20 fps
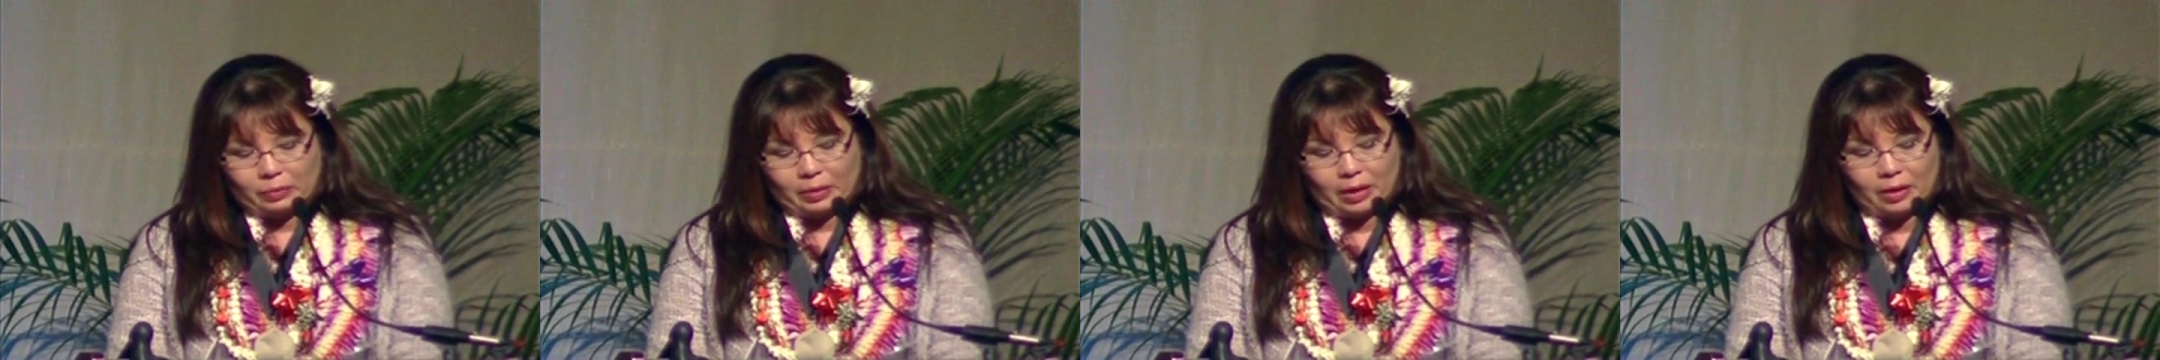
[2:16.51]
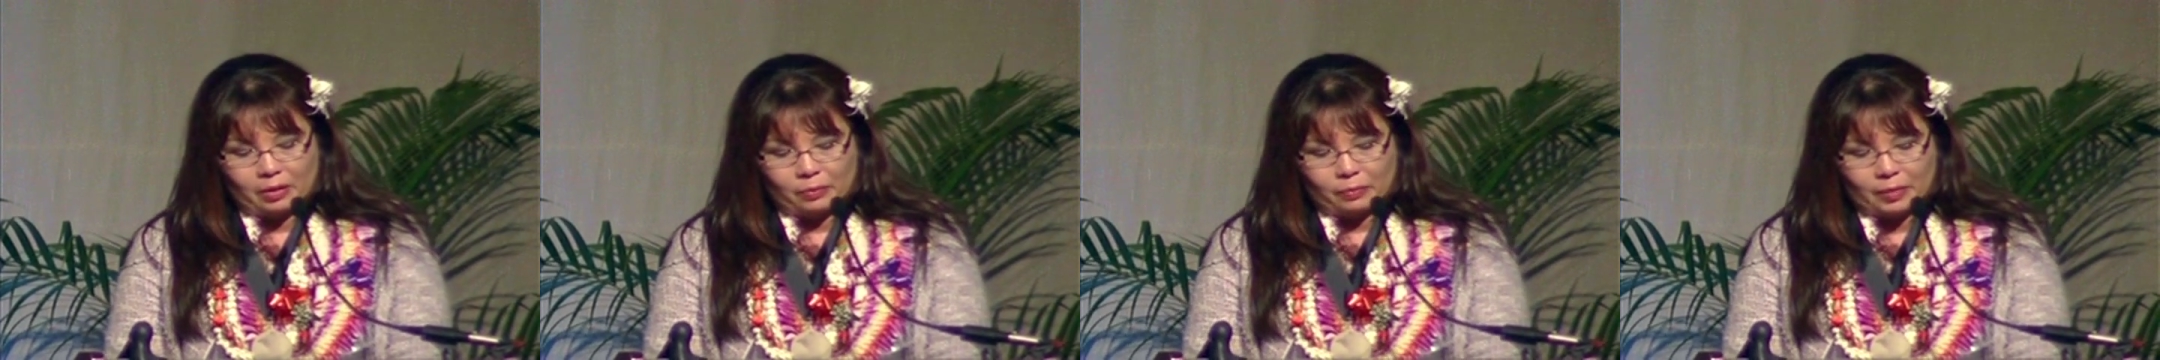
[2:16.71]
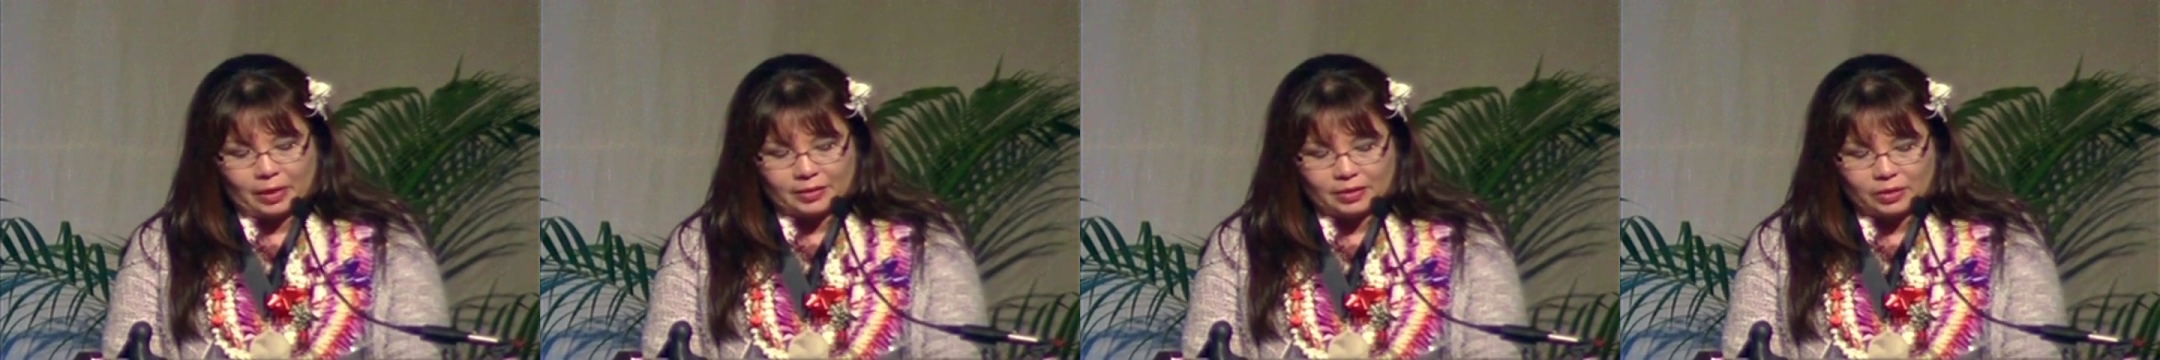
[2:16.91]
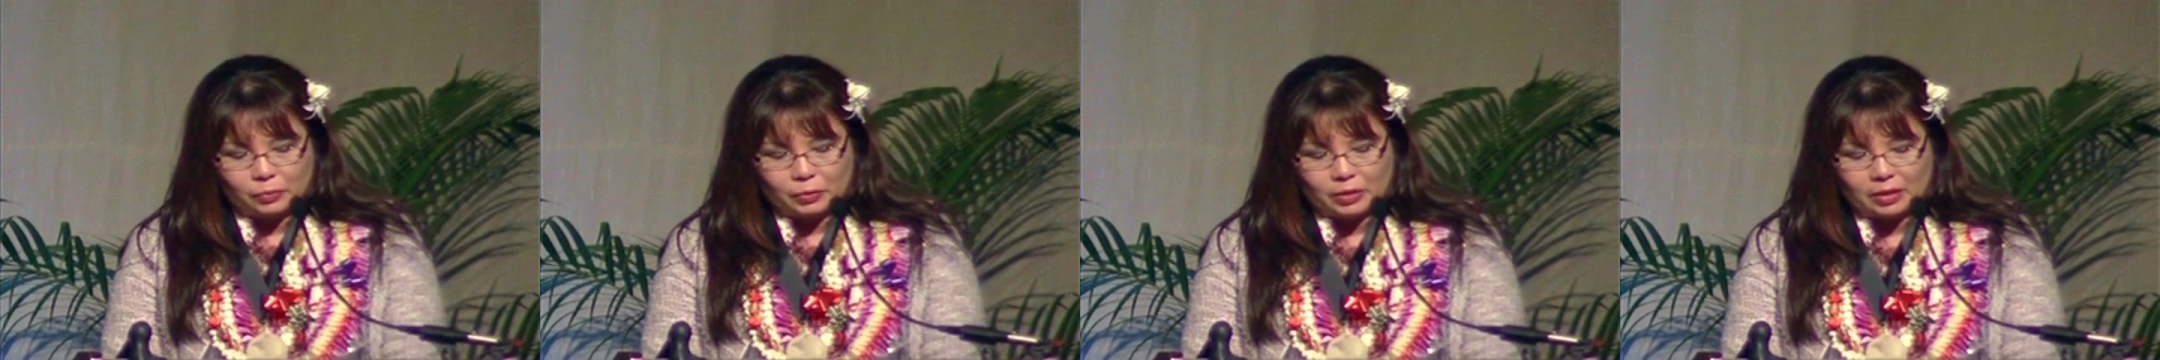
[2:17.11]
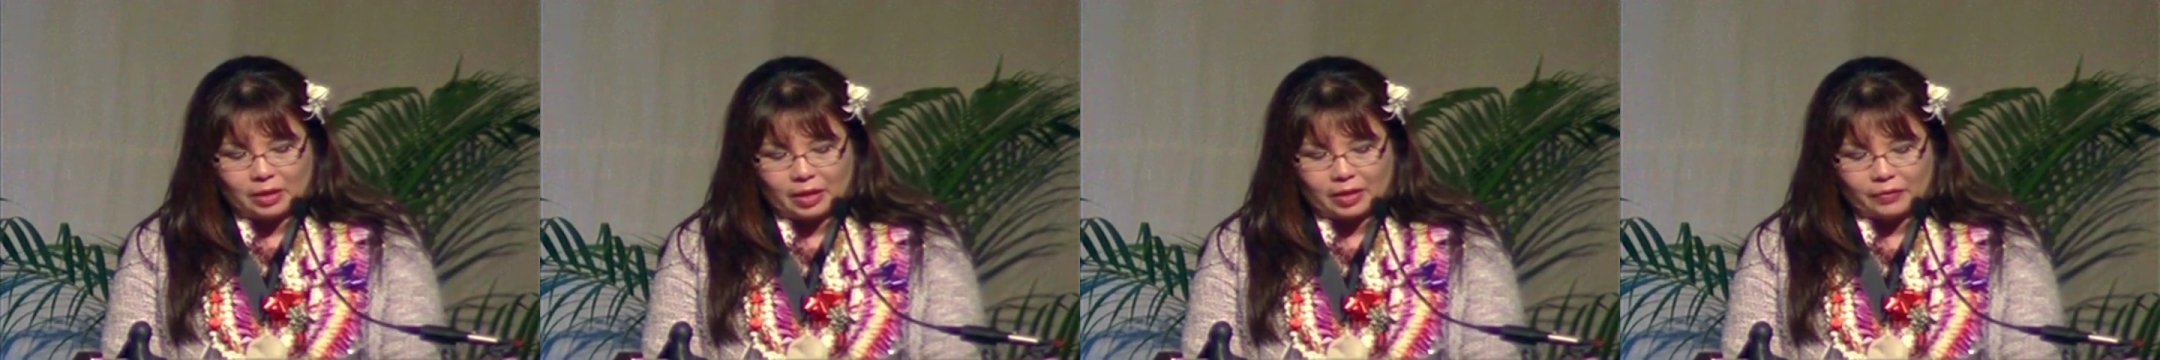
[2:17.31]
otherwise I
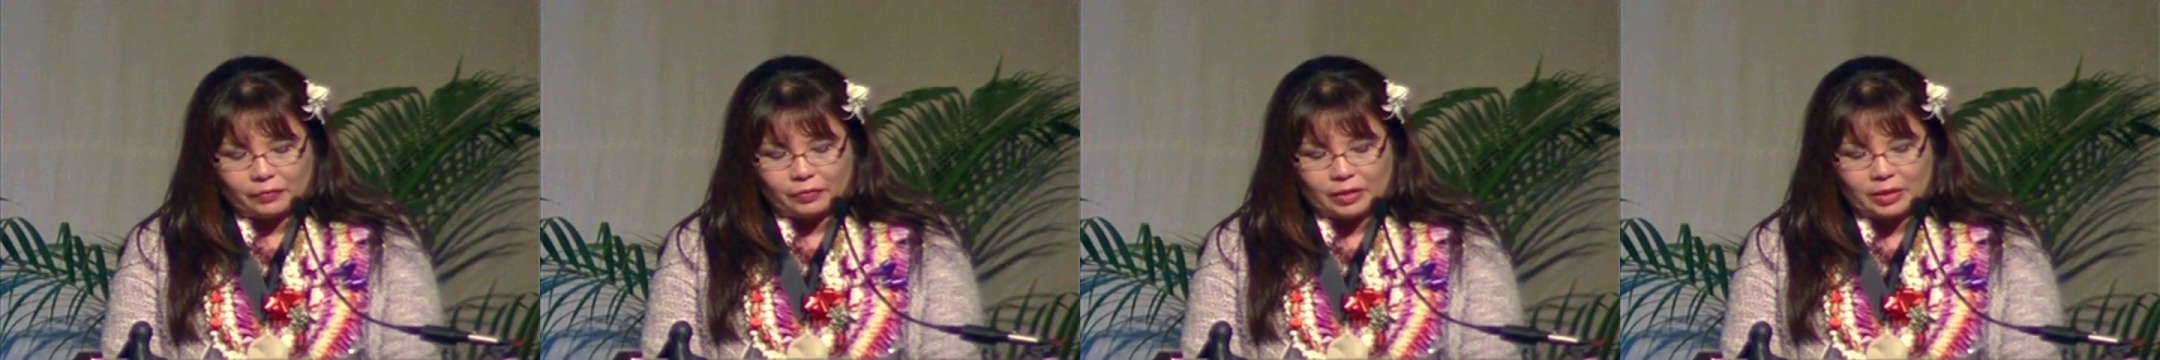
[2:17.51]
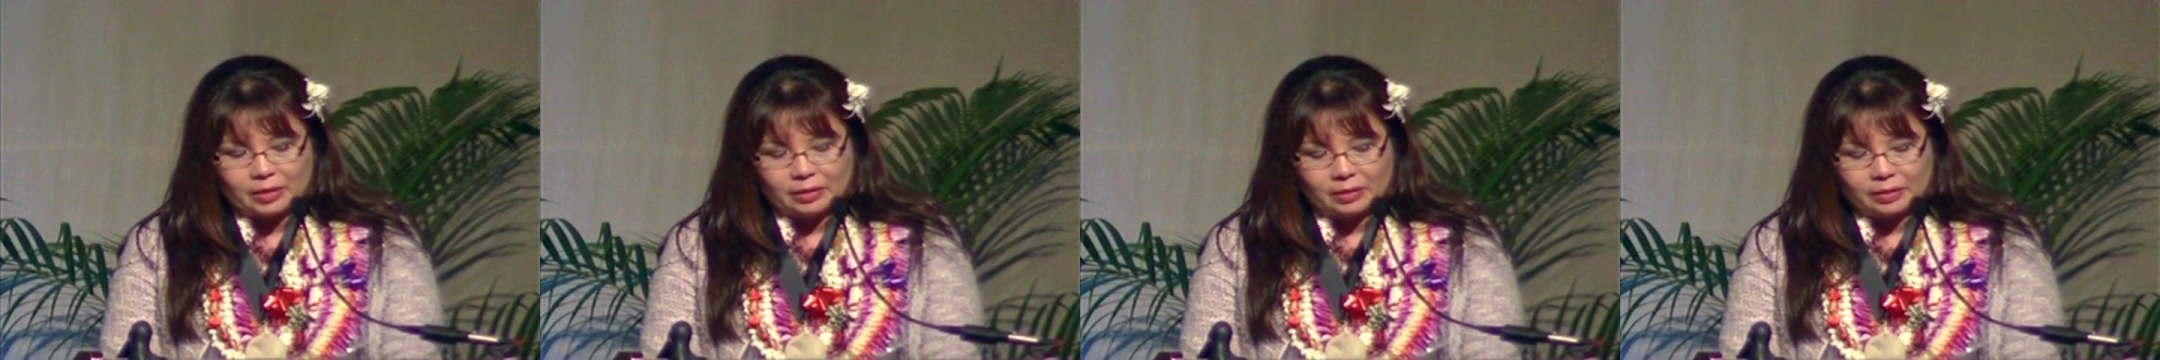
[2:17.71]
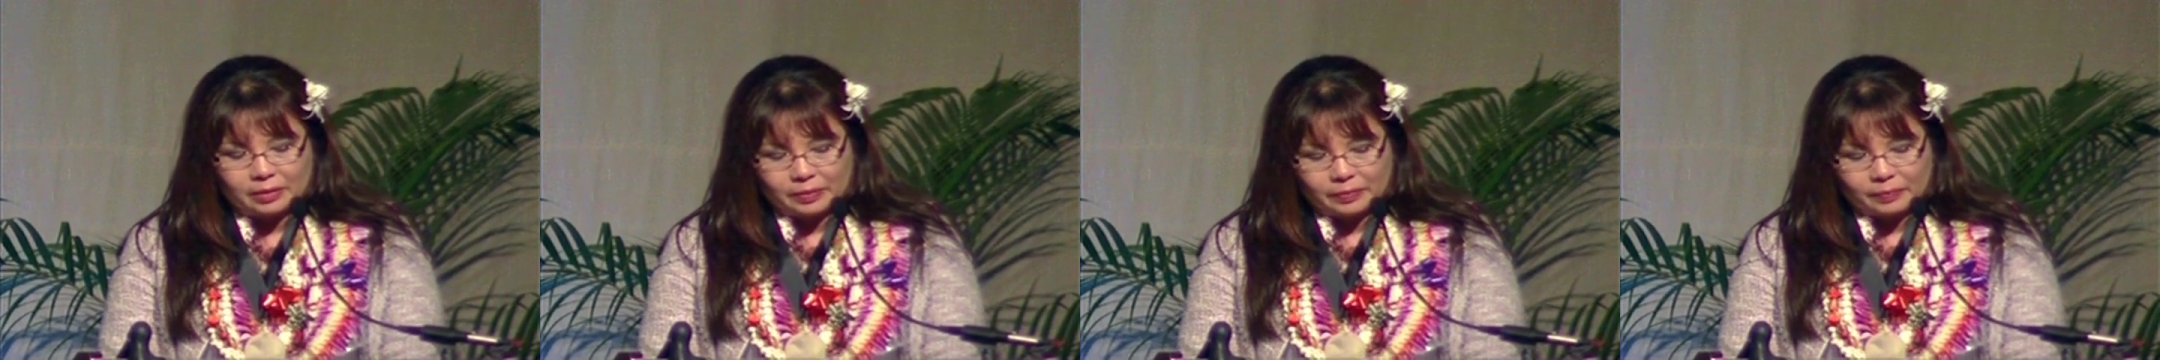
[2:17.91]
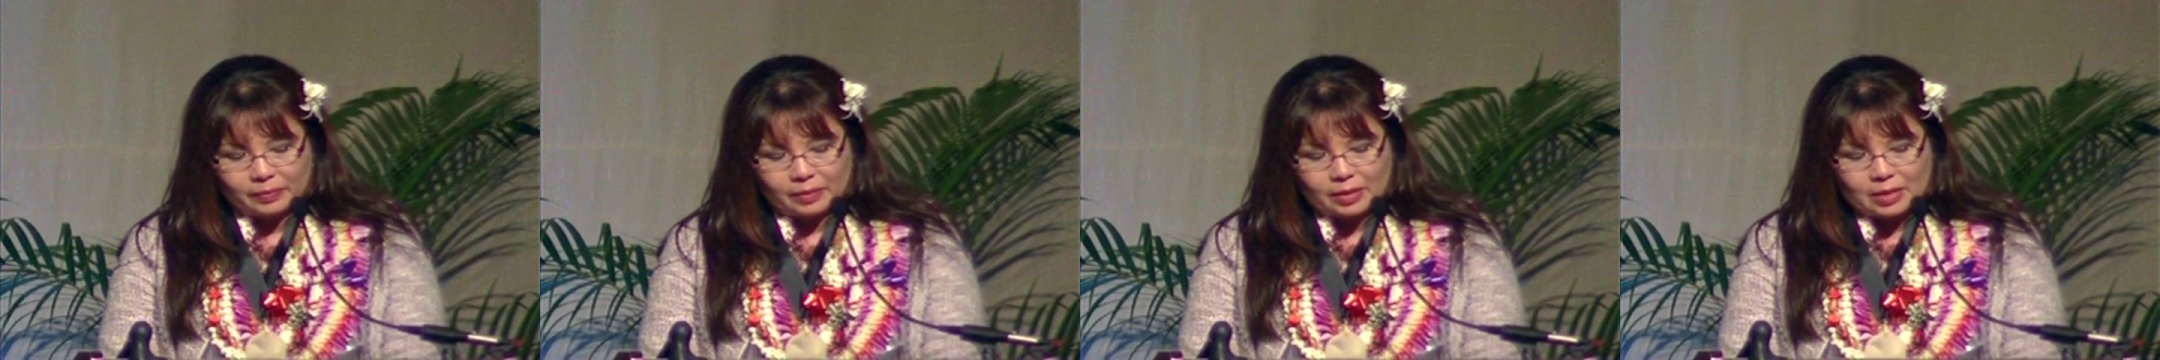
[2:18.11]
would not have eaten.